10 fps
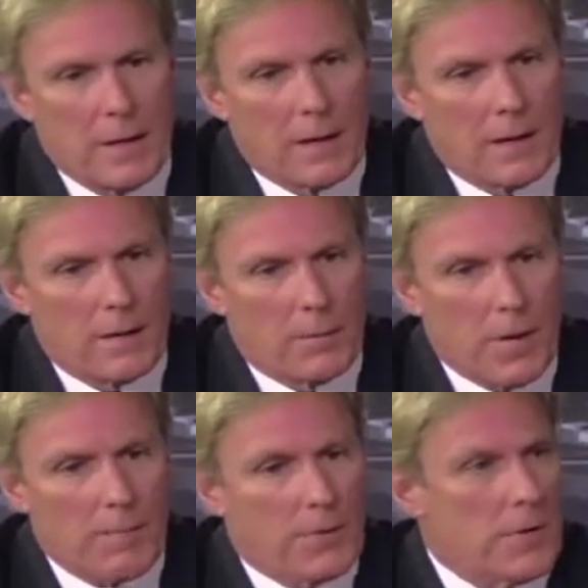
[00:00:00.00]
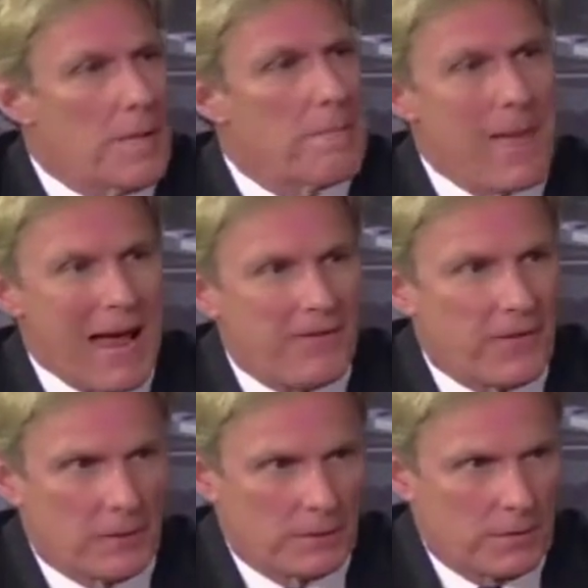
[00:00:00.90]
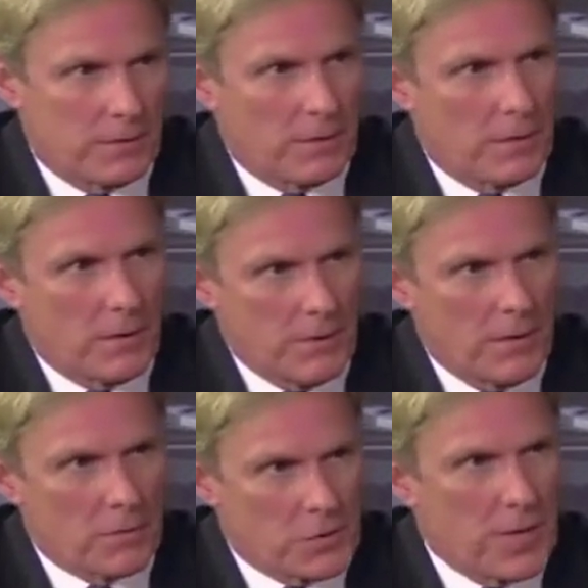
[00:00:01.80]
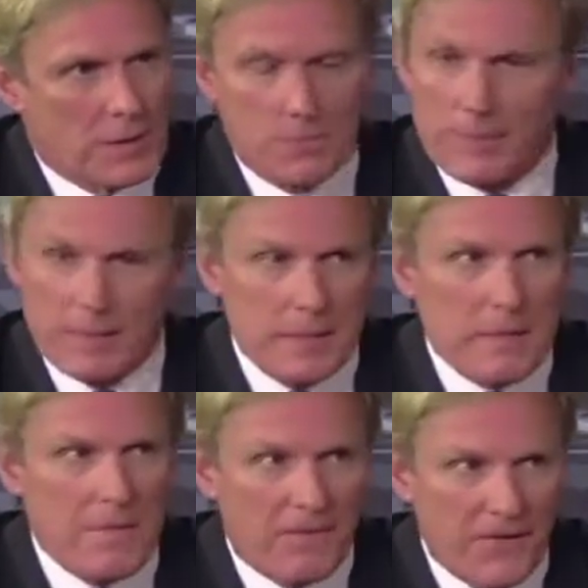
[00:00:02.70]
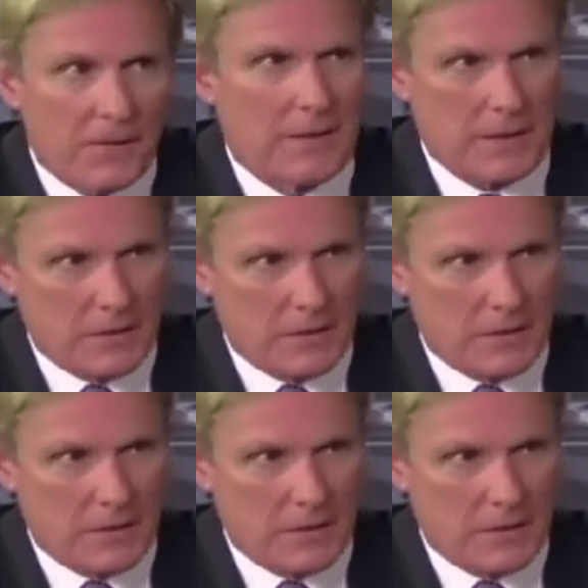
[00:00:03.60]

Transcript: Prop 30 backfilled those cuts, but it didn't fill it